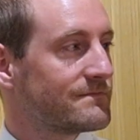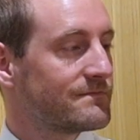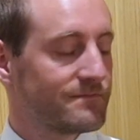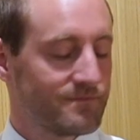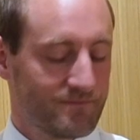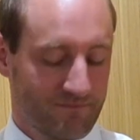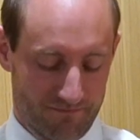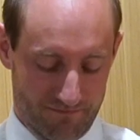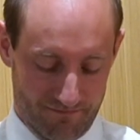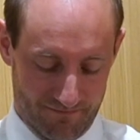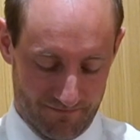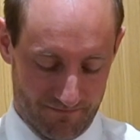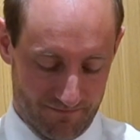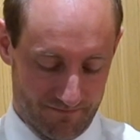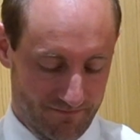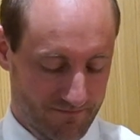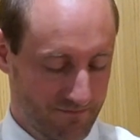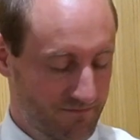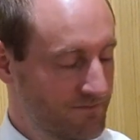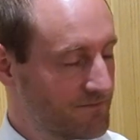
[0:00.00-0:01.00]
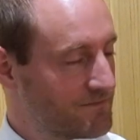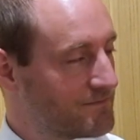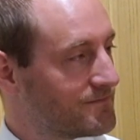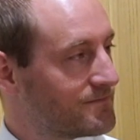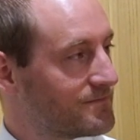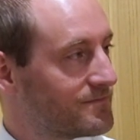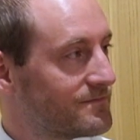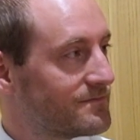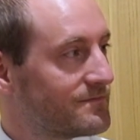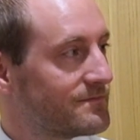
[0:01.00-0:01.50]

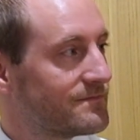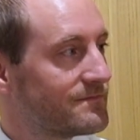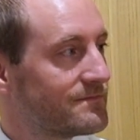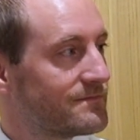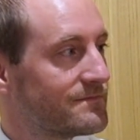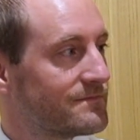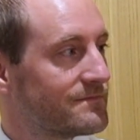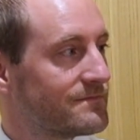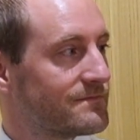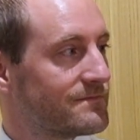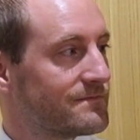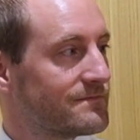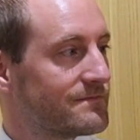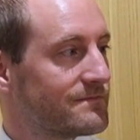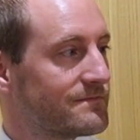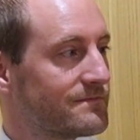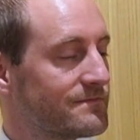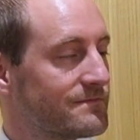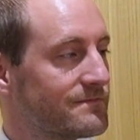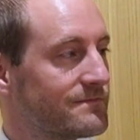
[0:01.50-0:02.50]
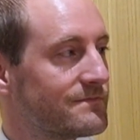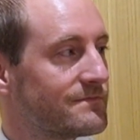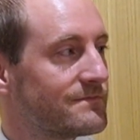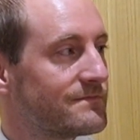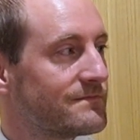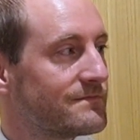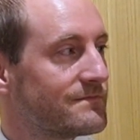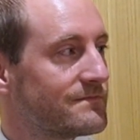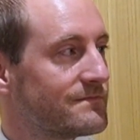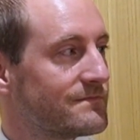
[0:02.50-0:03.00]

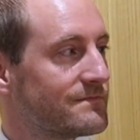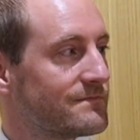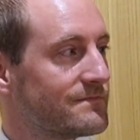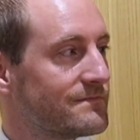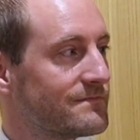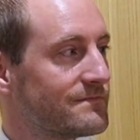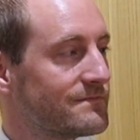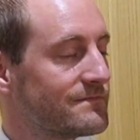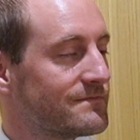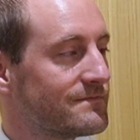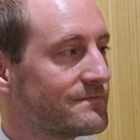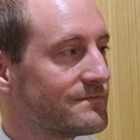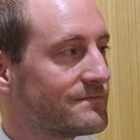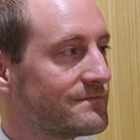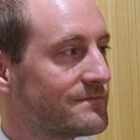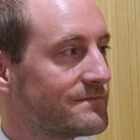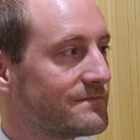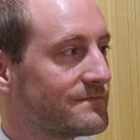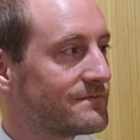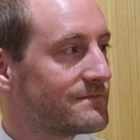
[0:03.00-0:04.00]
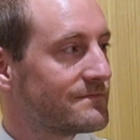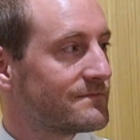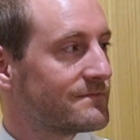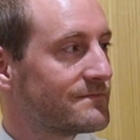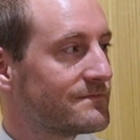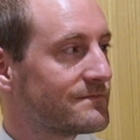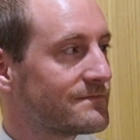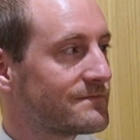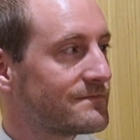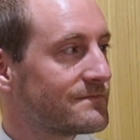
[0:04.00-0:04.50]

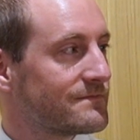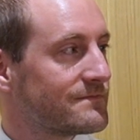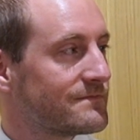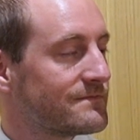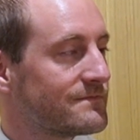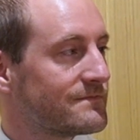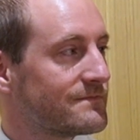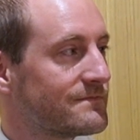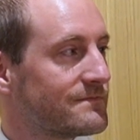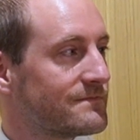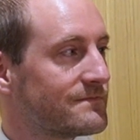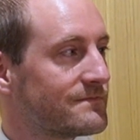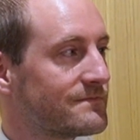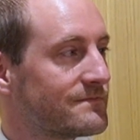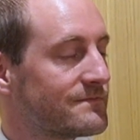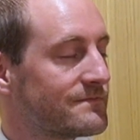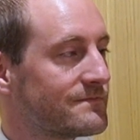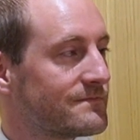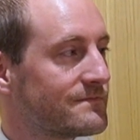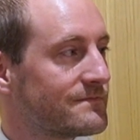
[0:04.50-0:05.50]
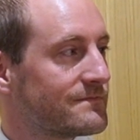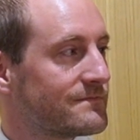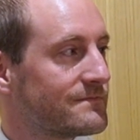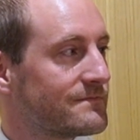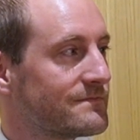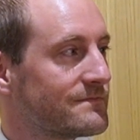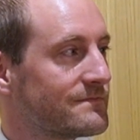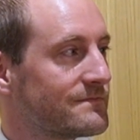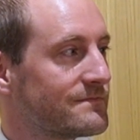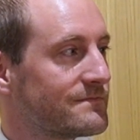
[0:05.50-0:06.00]

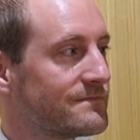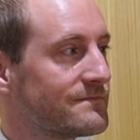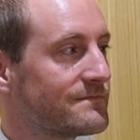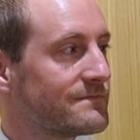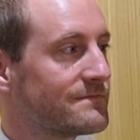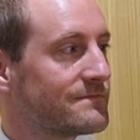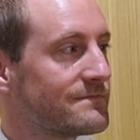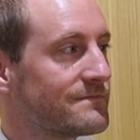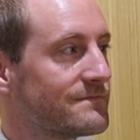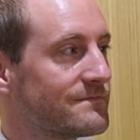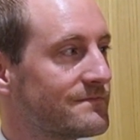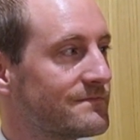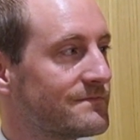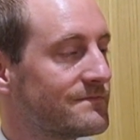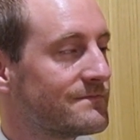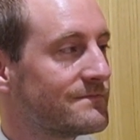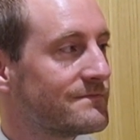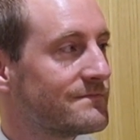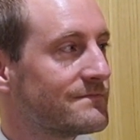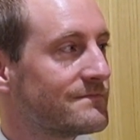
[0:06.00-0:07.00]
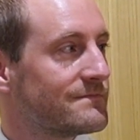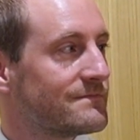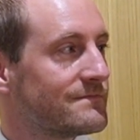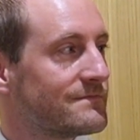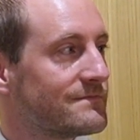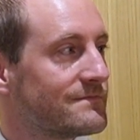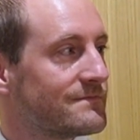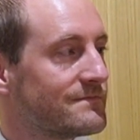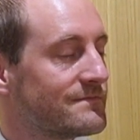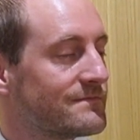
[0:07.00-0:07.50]

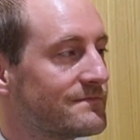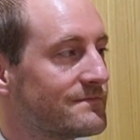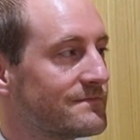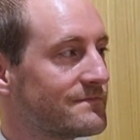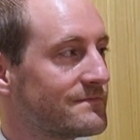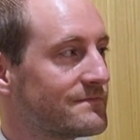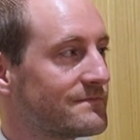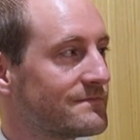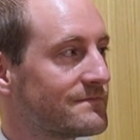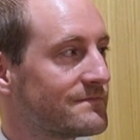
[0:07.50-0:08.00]
[no speech]